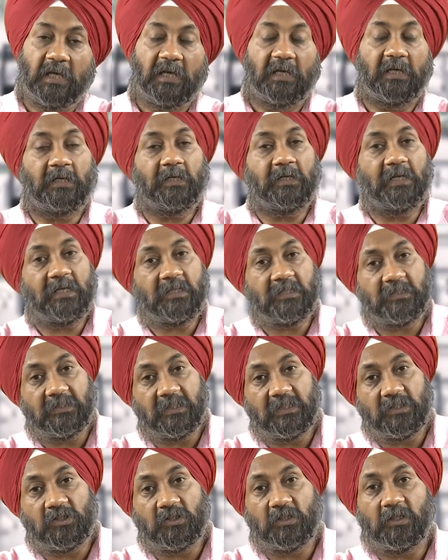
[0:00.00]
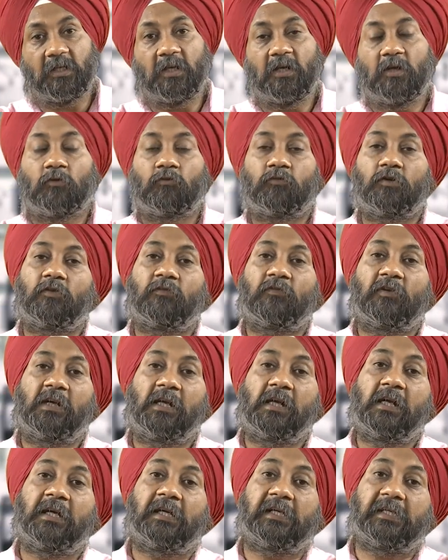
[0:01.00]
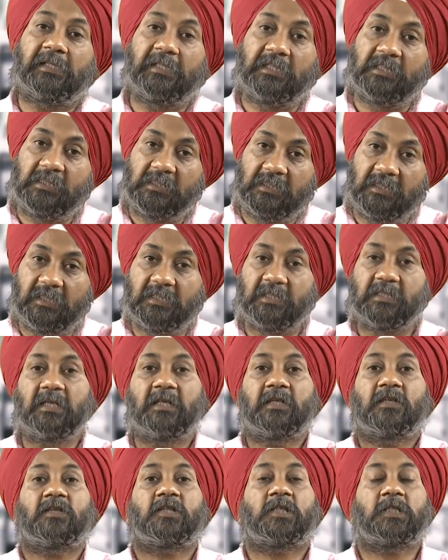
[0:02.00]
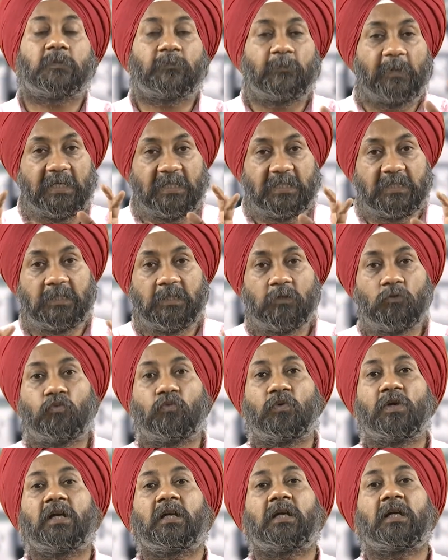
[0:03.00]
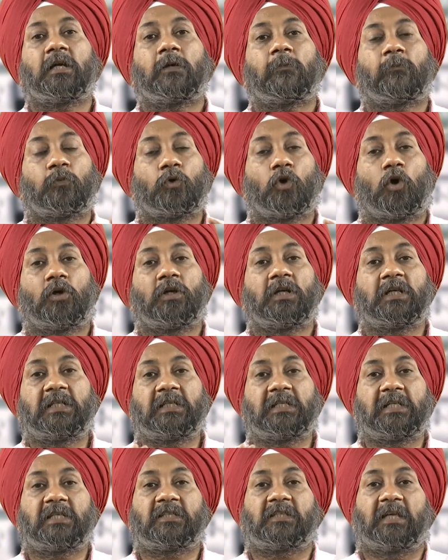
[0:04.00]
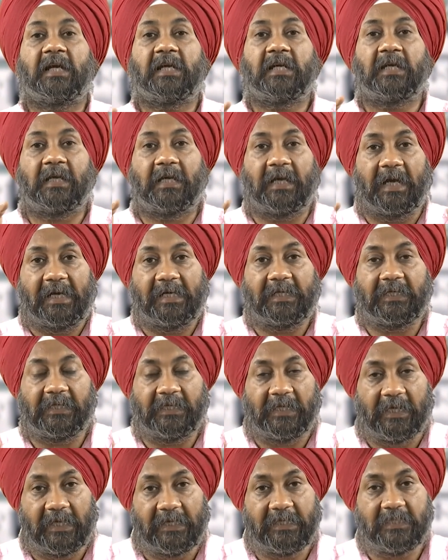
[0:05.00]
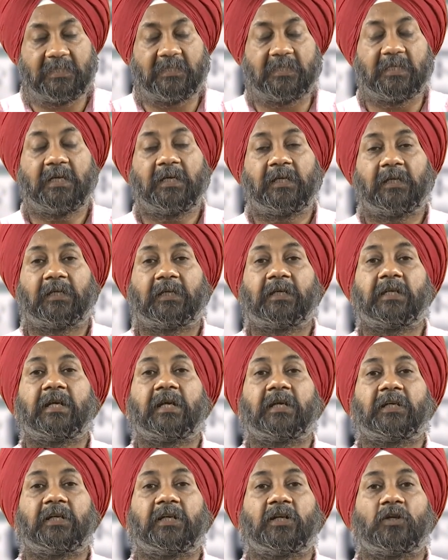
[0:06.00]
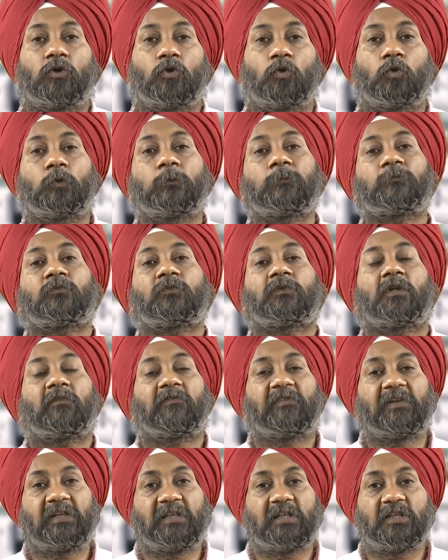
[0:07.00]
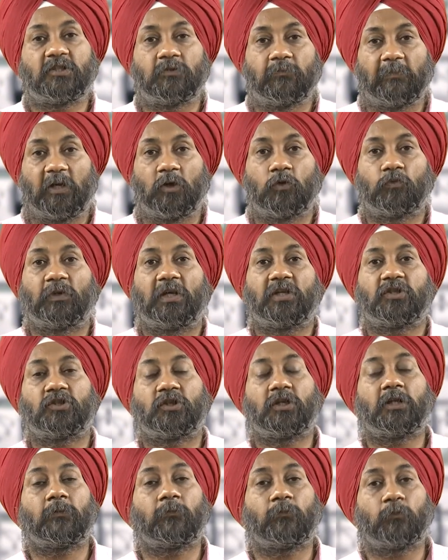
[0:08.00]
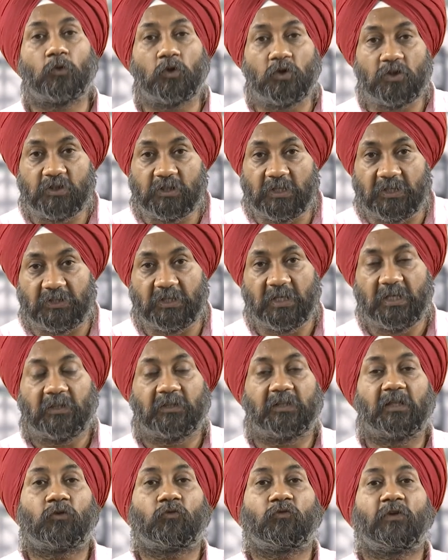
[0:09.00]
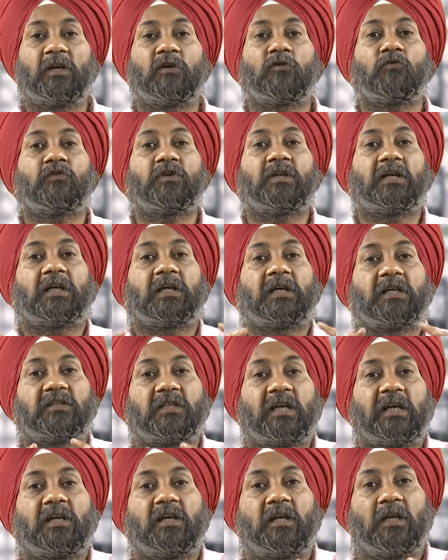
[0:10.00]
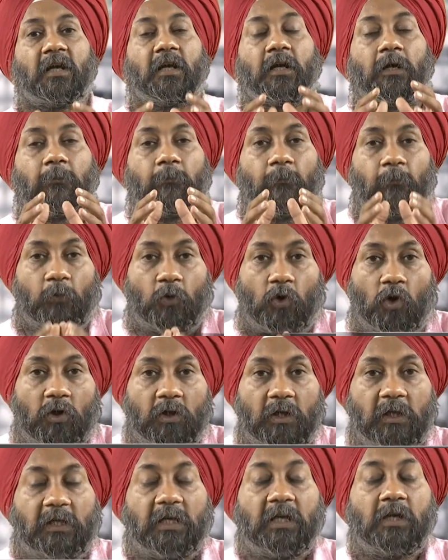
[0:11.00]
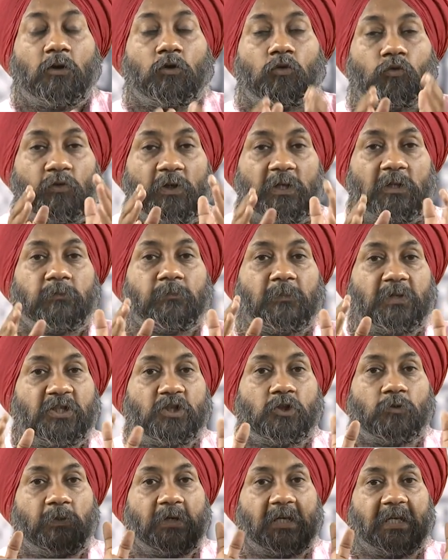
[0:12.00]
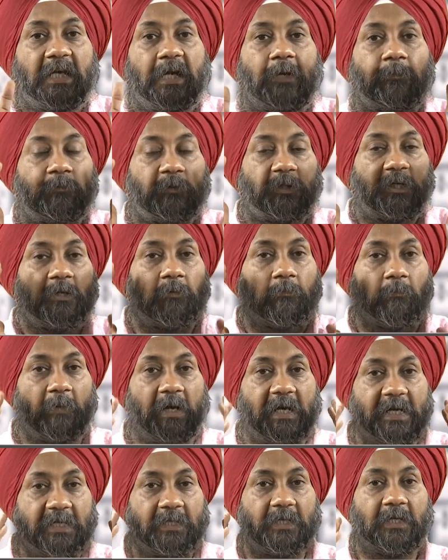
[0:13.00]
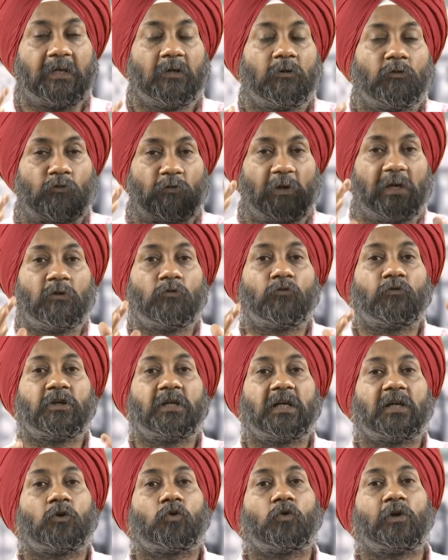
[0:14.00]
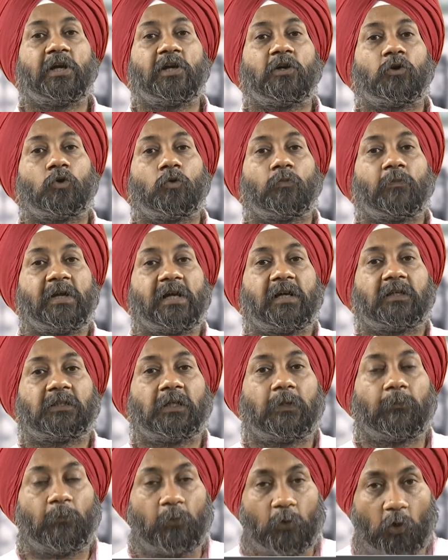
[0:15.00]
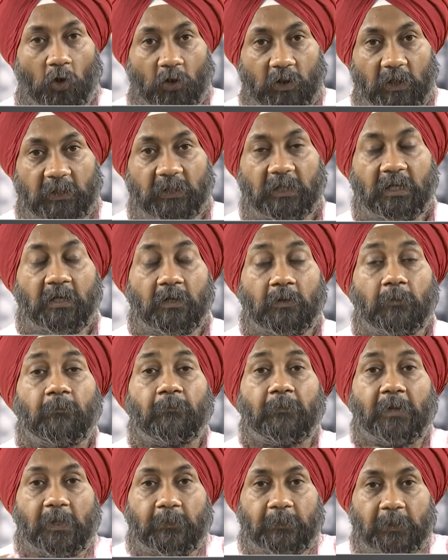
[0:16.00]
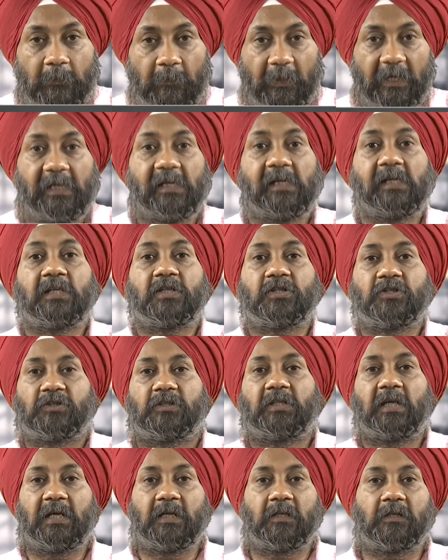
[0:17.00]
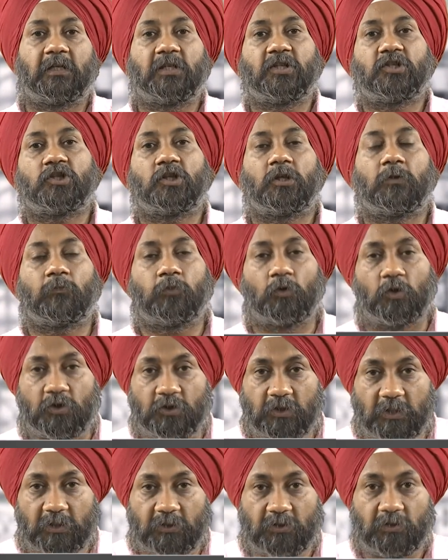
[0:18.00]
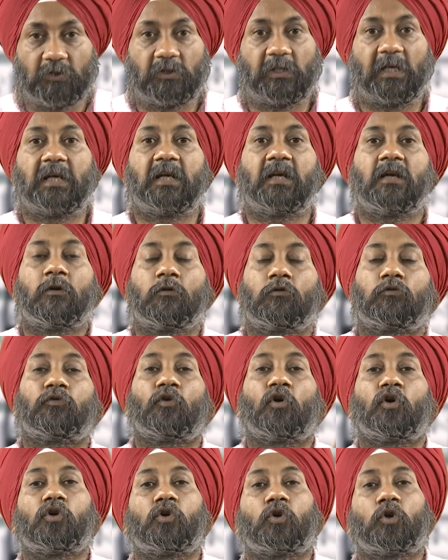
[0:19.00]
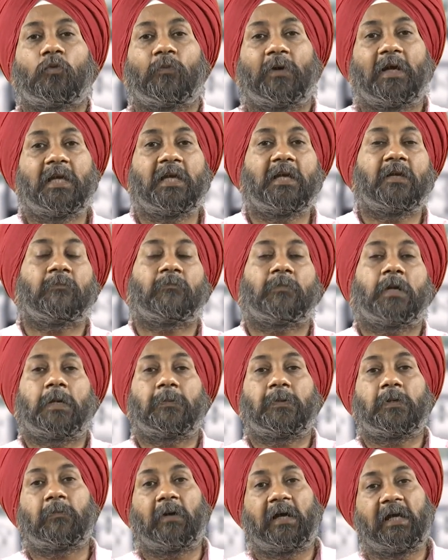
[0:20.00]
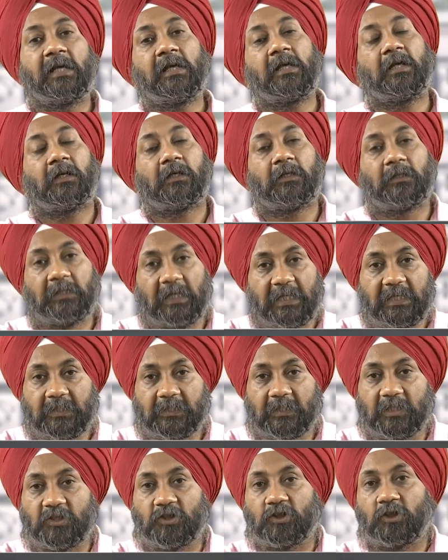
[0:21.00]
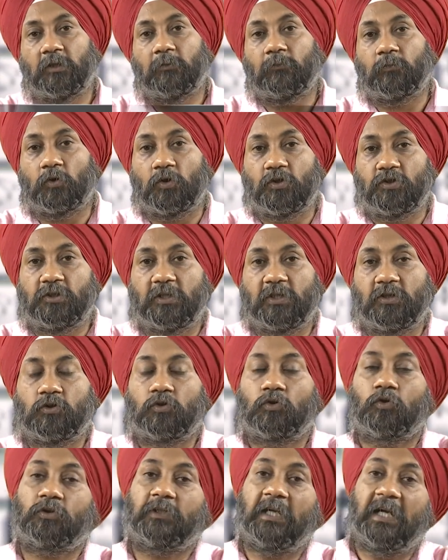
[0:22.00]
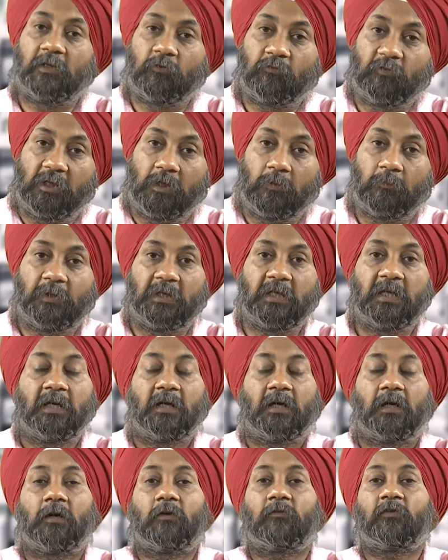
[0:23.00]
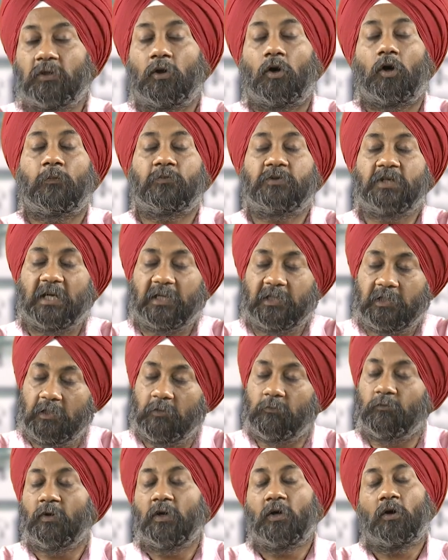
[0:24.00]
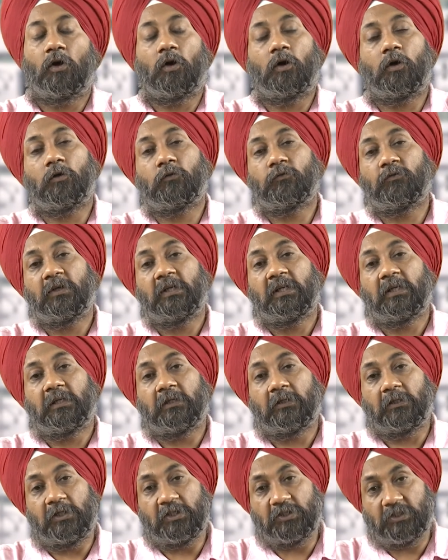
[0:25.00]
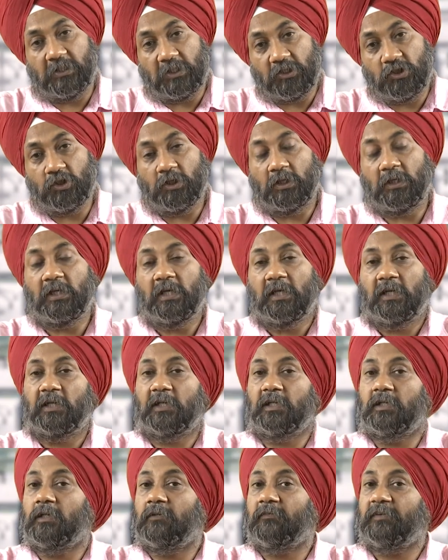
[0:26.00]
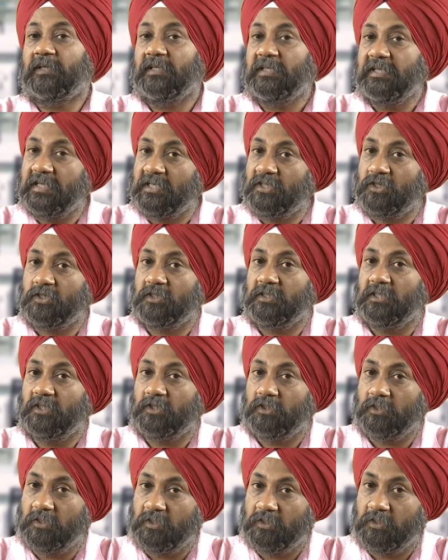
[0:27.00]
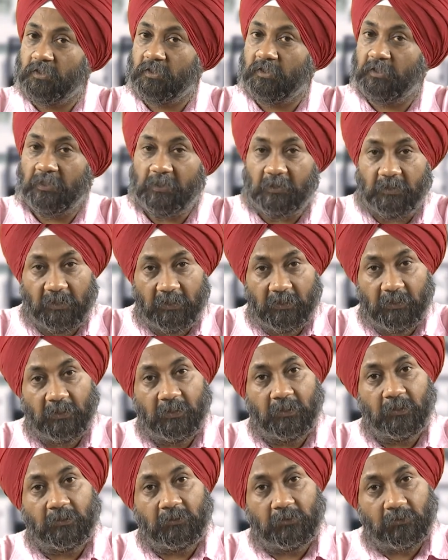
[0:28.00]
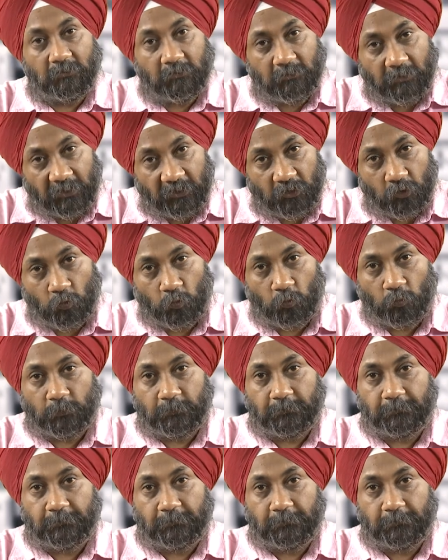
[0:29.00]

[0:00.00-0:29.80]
In next session we will discuss specific product design guidelines related to the various manufacturing process that when we are designing a product what must be kept in mind when we are going to make the product maybe by sand casting process then followed by maybe by die casting process. So, that will be our objective of discussion in our next sessions. Till then, thank you.